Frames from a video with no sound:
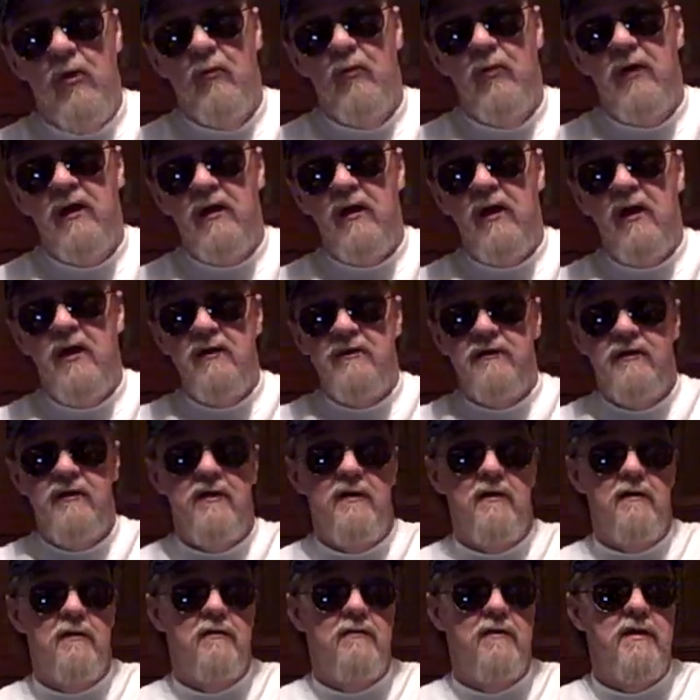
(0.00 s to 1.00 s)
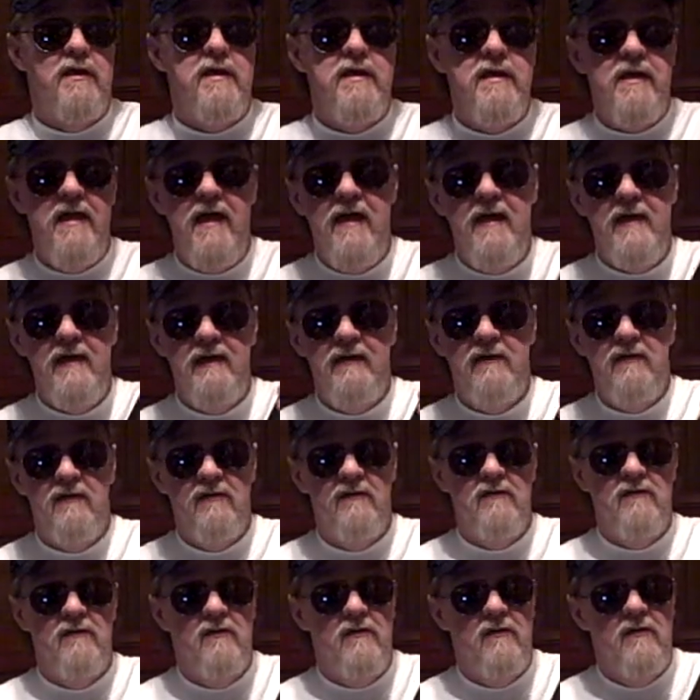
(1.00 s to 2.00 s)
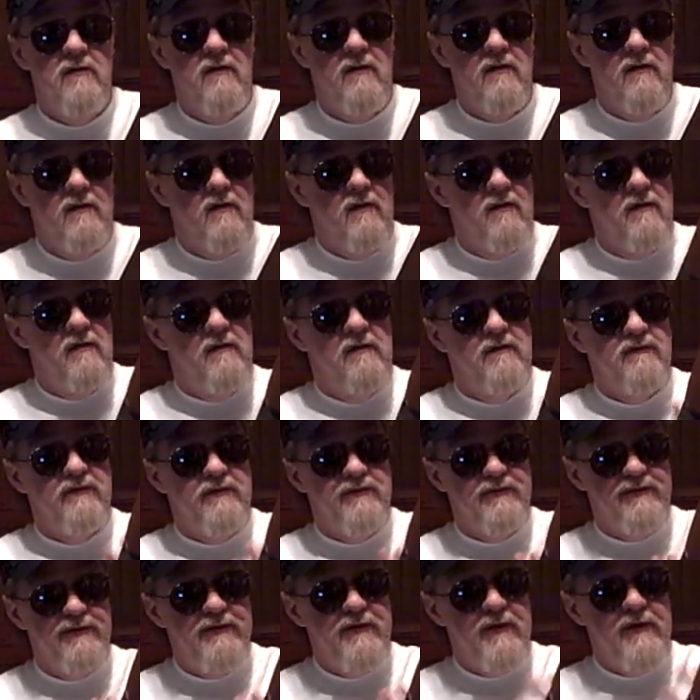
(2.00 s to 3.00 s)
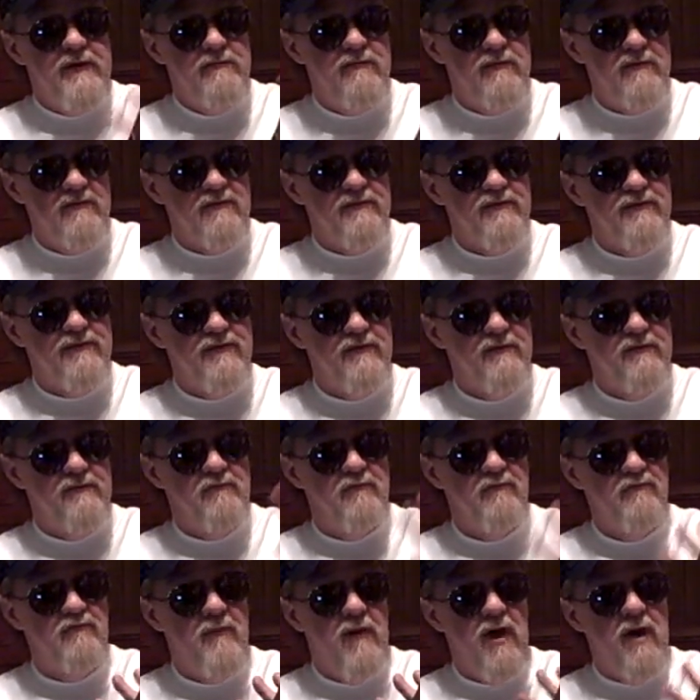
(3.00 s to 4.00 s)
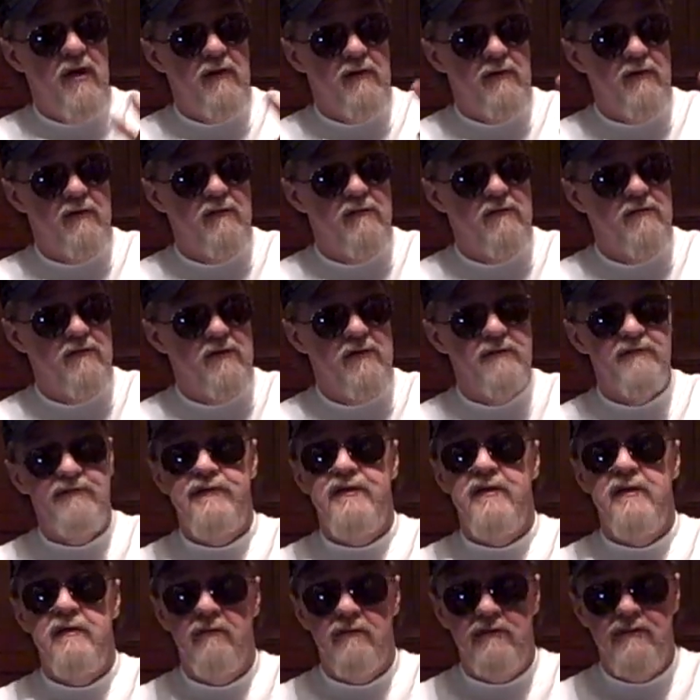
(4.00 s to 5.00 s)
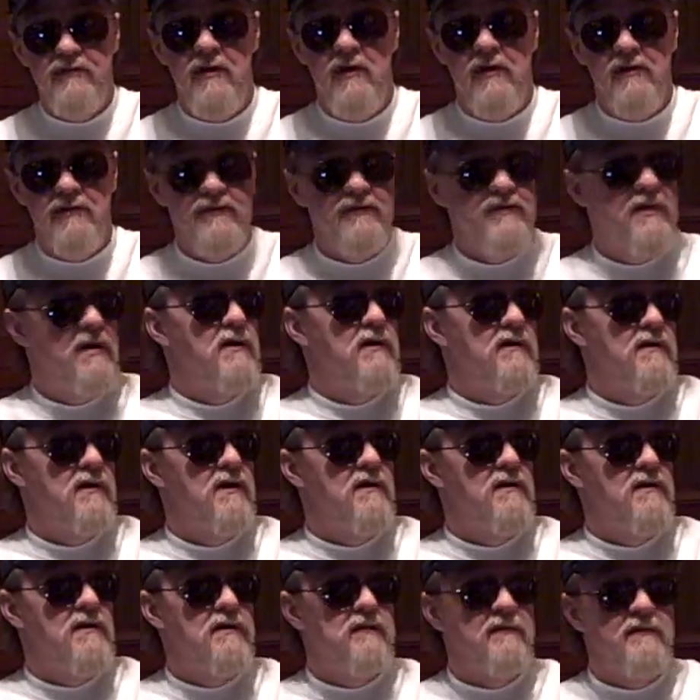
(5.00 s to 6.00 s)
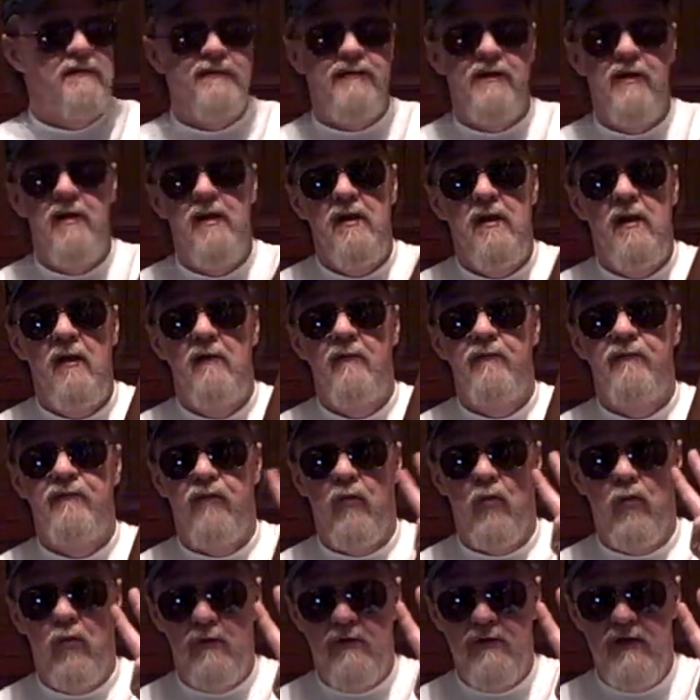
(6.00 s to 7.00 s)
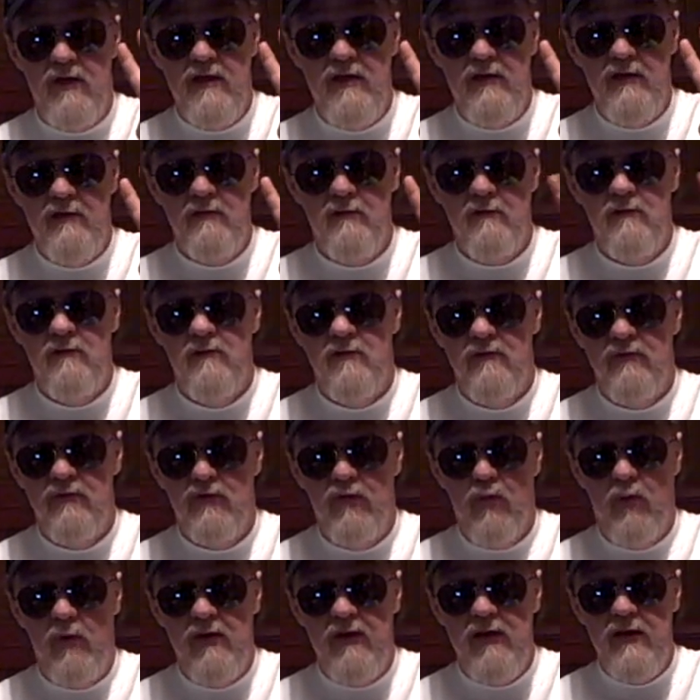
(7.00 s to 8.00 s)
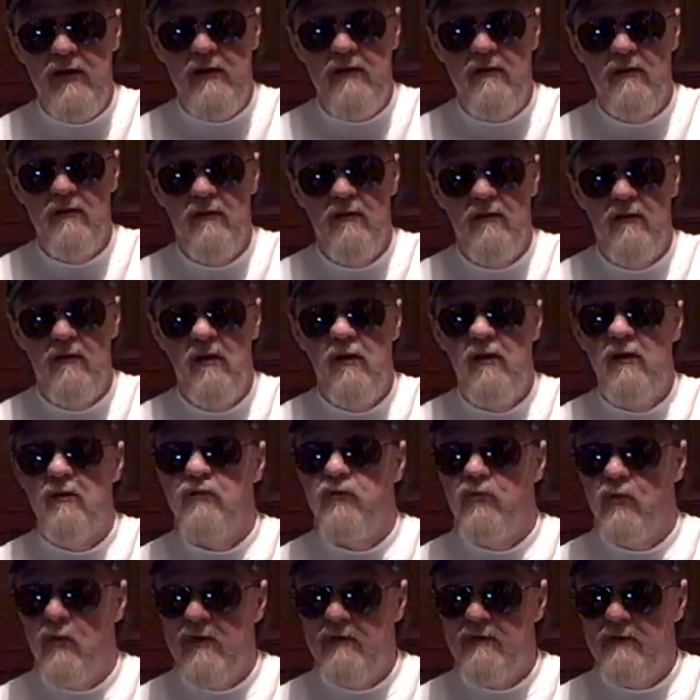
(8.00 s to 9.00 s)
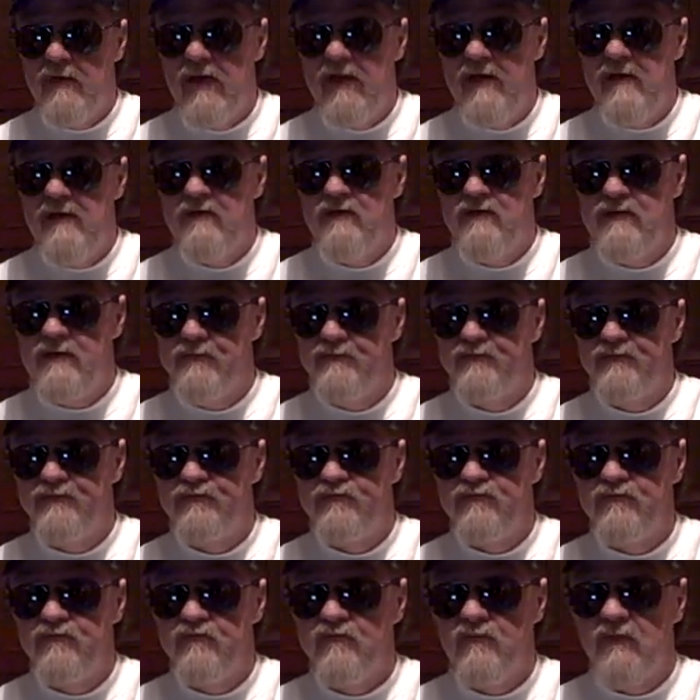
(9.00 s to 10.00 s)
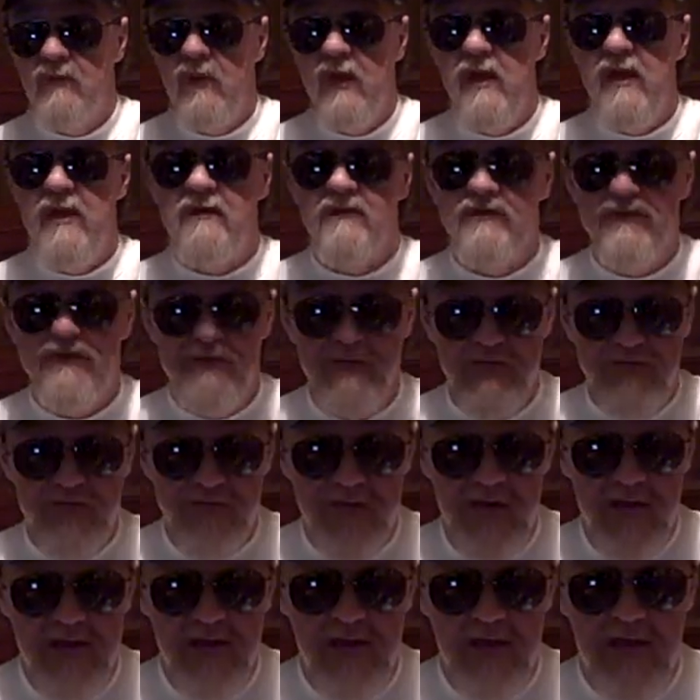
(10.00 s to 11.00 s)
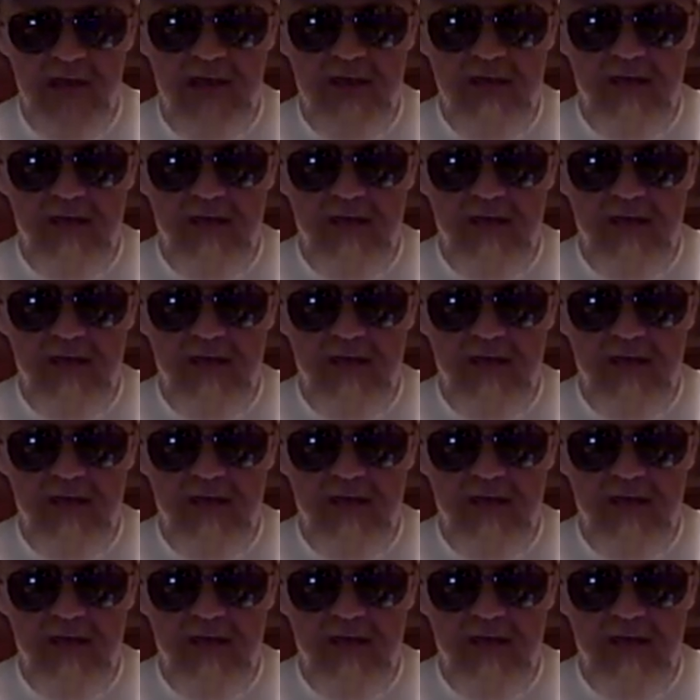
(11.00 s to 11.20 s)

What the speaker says: When I got there, he had the Stevens model of single shot shotguns, 410, 20, 12 gauge, and 16